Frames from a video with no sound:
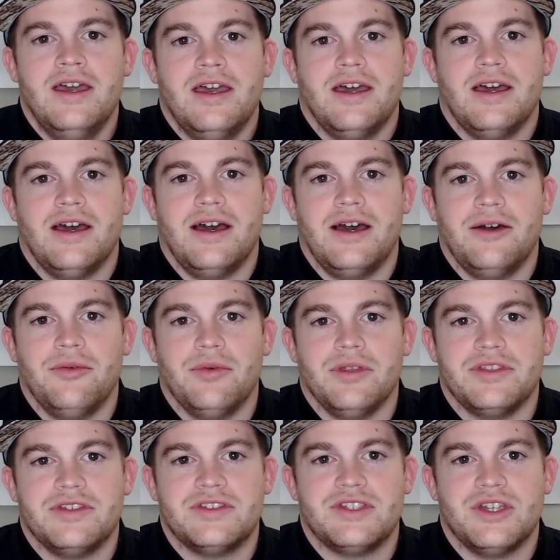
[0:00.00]

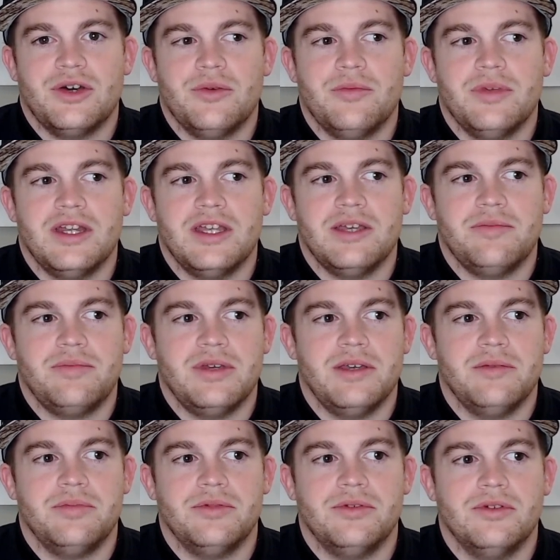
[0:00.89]
with so many
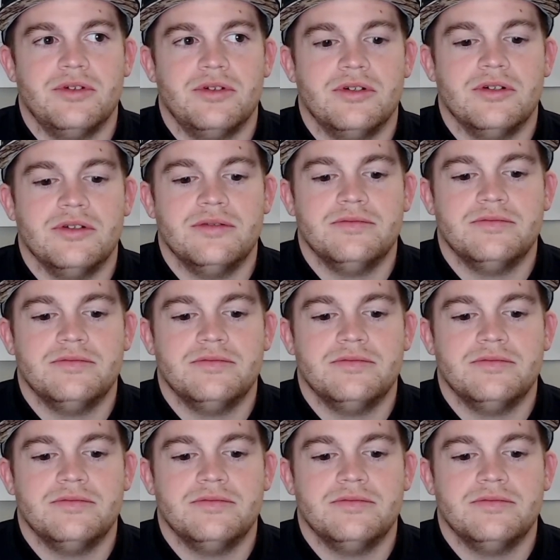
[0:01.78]
people